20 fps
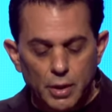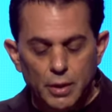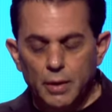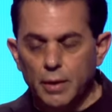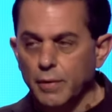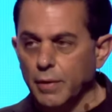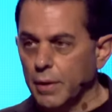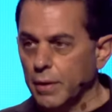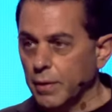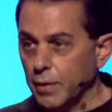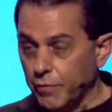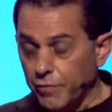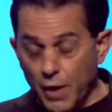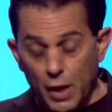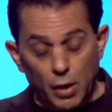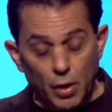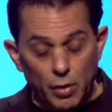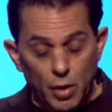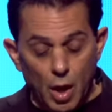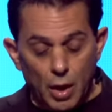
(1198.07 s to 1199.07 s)
to
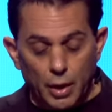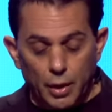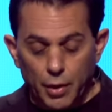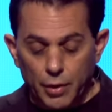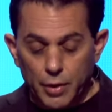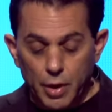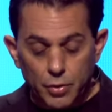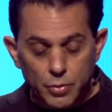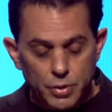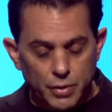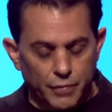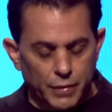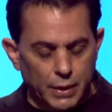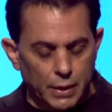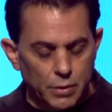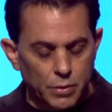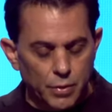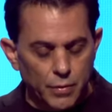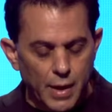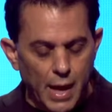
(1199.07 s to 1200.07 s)
follow along in our notes if you
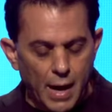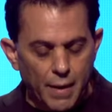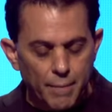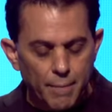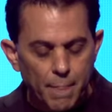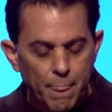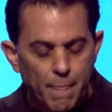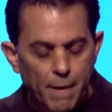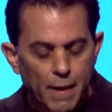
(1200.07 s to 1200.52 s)
can do that.